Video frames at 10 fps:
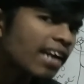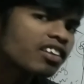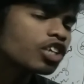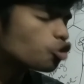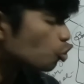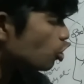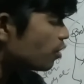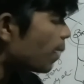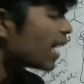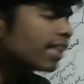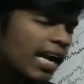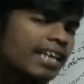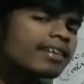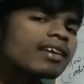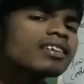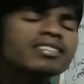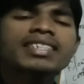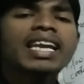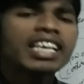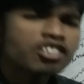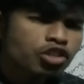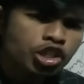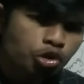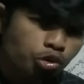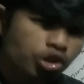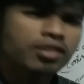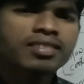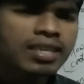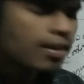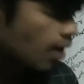and controlled by the international institutions